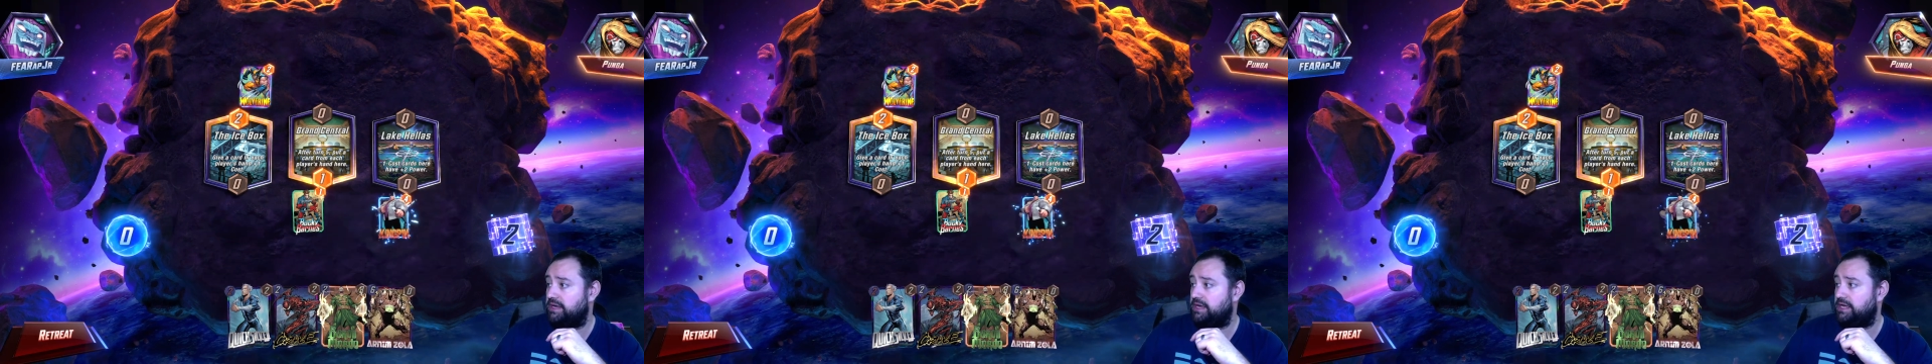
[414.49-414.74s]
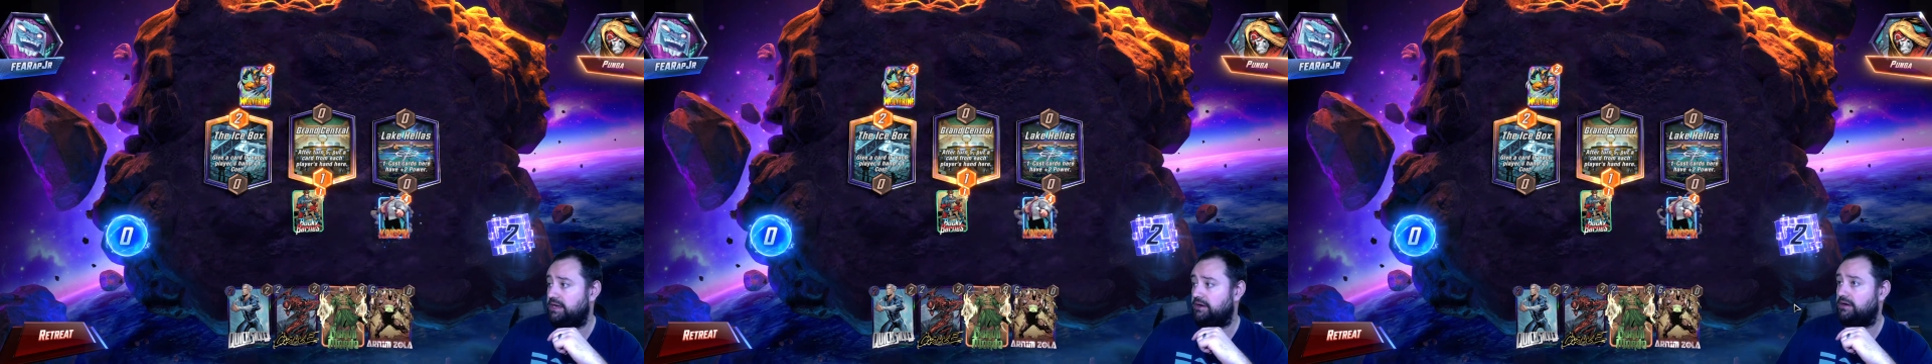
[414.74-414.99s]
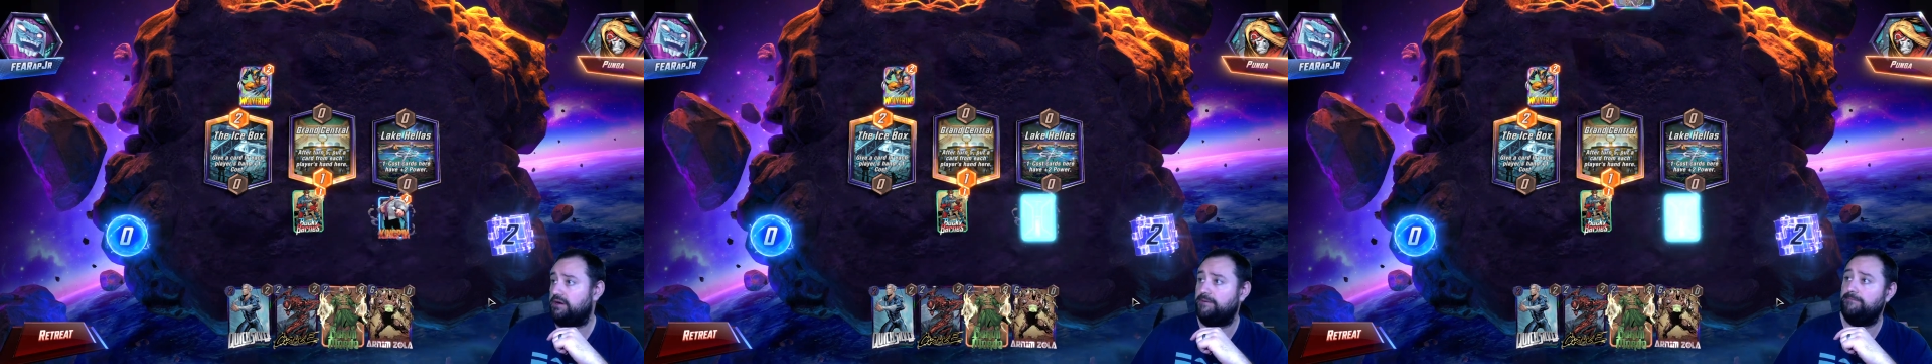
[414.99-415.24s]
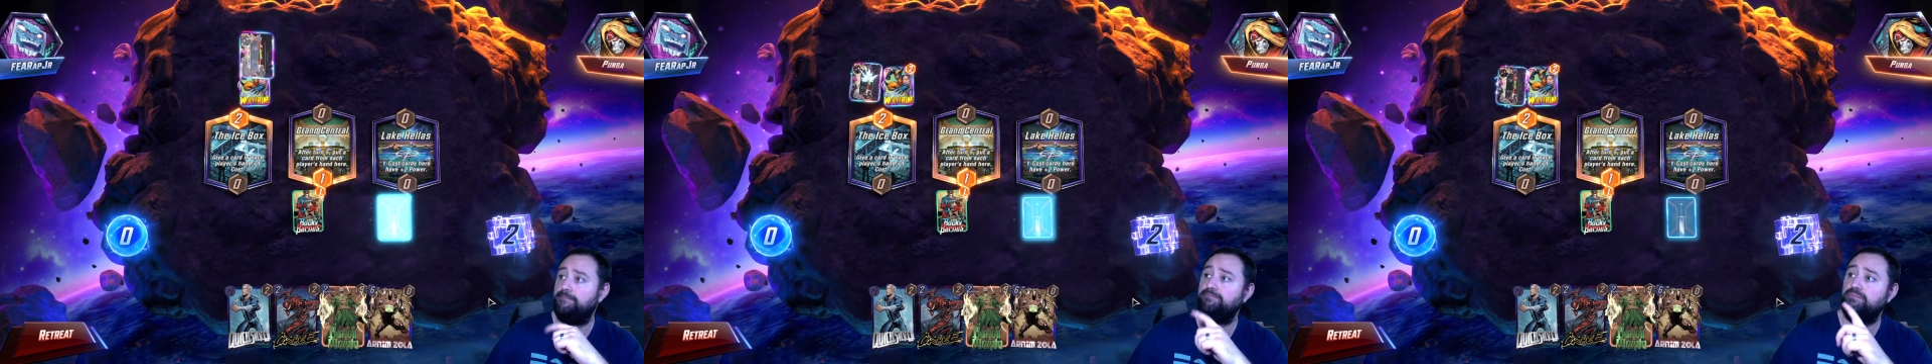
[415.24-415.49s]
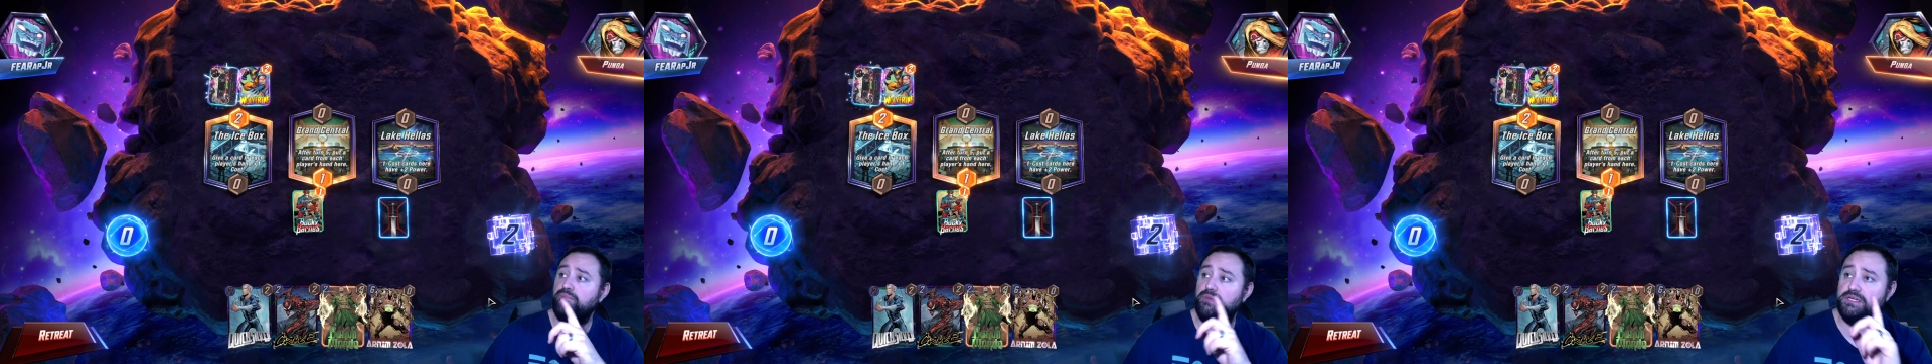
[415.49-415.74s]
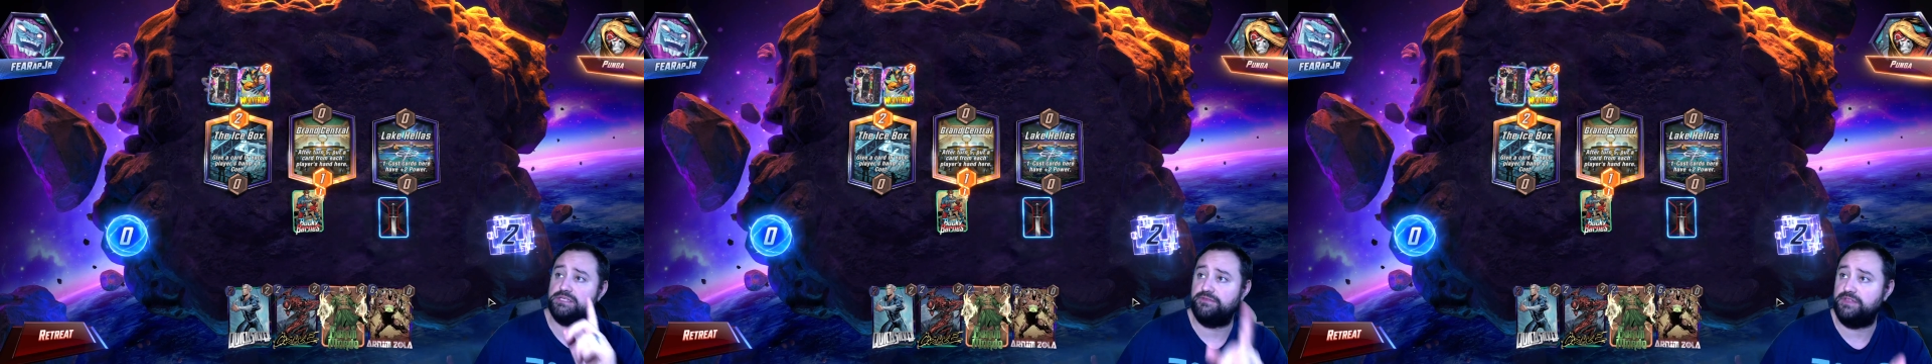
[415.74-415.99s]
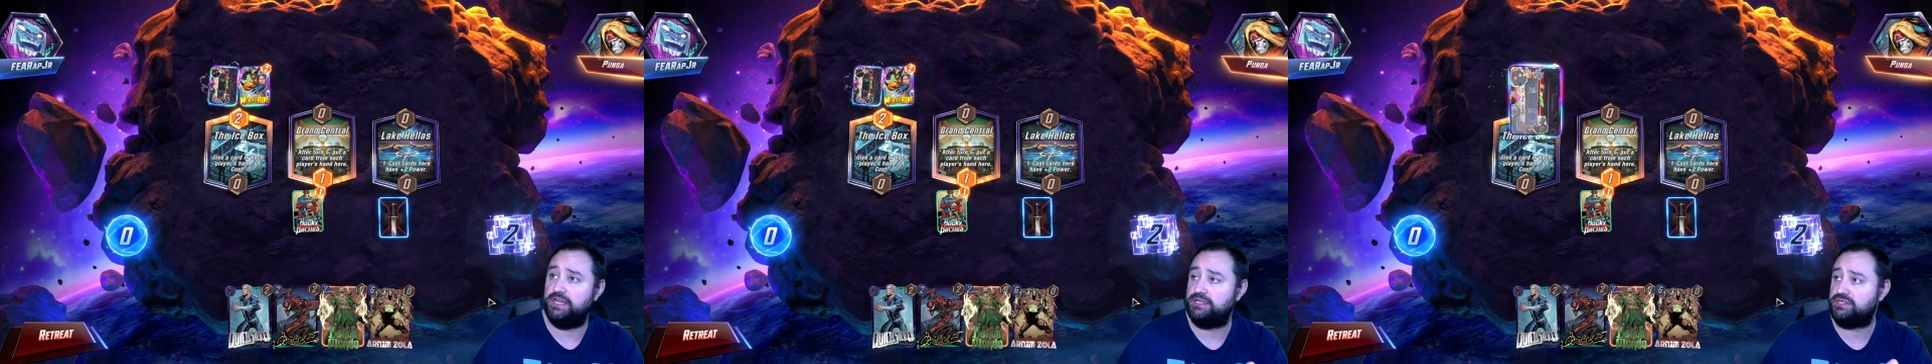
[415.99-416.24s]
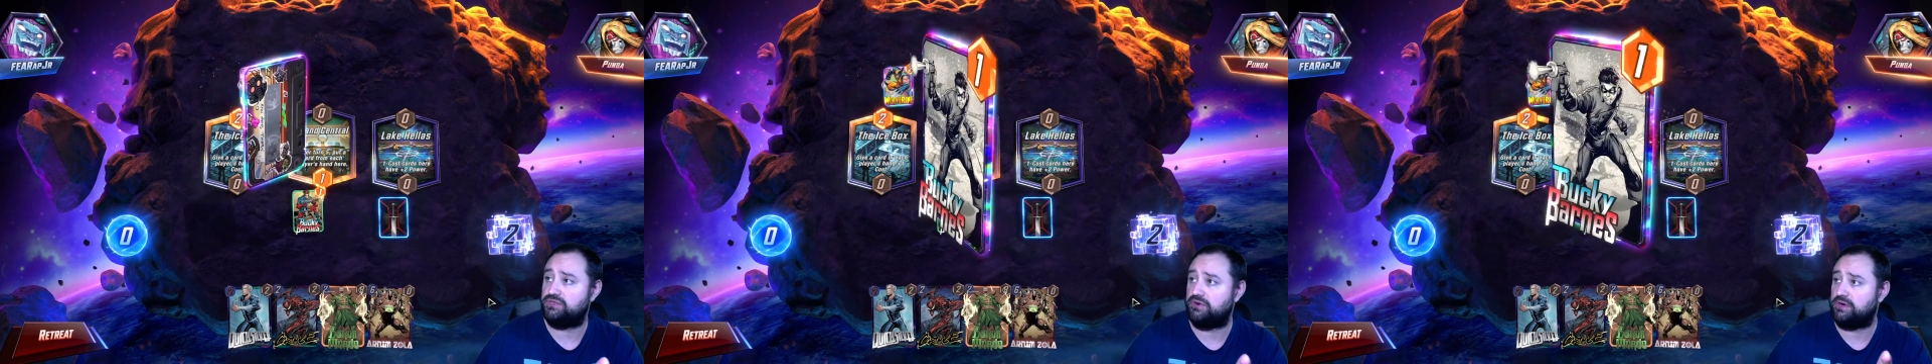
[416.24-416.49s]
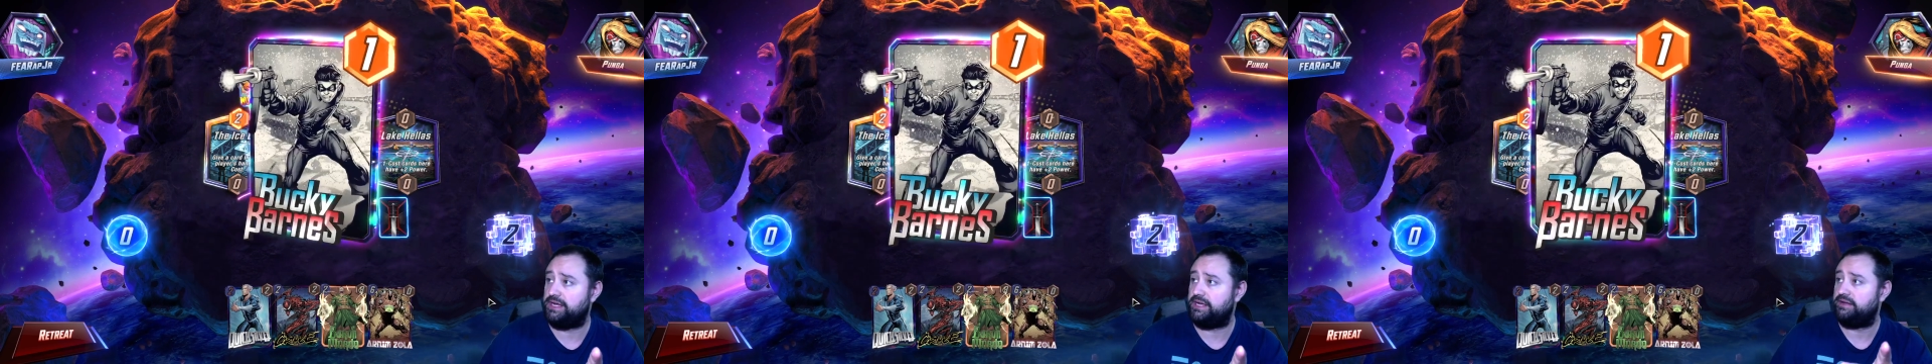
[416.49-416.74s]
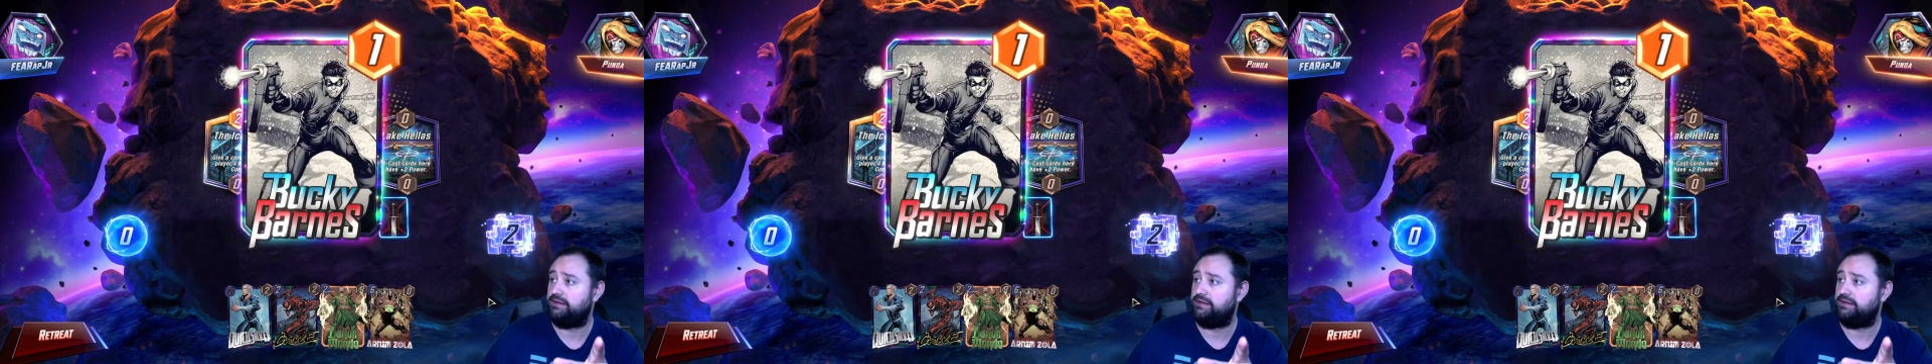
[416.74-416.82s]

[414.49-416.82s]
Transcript: here because if he destroys